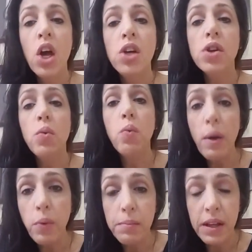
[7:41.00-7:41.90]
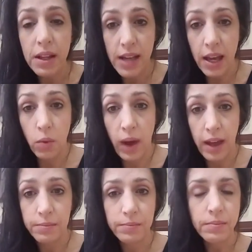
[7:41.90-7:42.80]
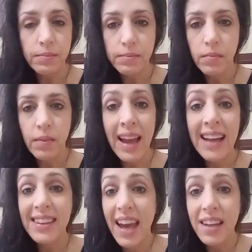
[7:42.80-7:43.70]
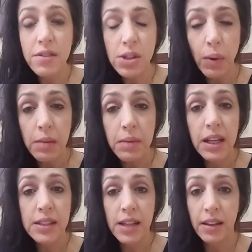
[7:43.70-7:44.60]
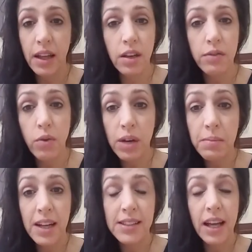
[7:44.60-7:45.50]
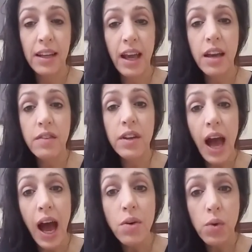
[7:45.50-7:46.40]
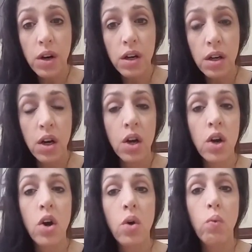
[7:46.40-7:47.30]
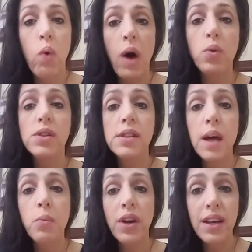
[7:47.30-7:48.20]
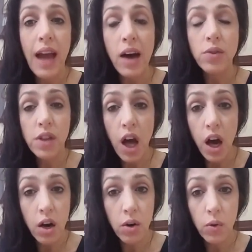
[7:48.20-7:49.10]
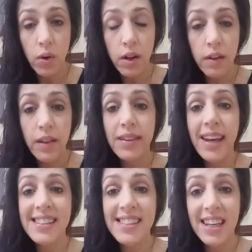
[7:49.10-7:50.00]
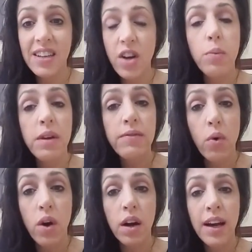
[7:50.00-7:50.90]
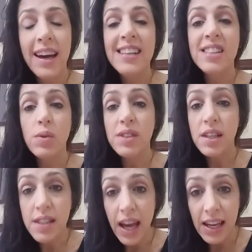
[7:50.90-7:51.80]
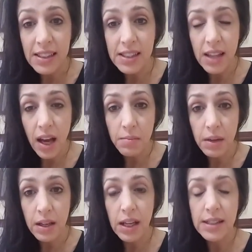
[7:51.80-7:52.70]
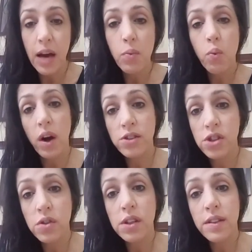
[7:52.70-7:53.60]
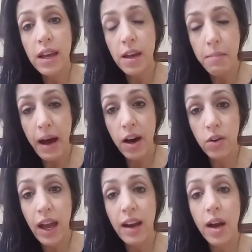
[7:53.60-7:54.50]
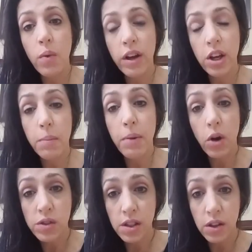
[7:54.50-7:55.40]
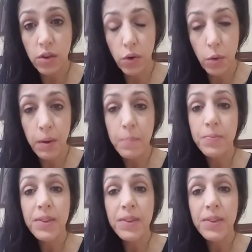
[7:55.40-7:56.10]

So what would be the takeaway? At the end of 20 minutes, at the end of 40 minutes, at the end of an hour, what will someone now know that they didn't know before? So today's assignment is I want you to think about, and I want you to post in the group,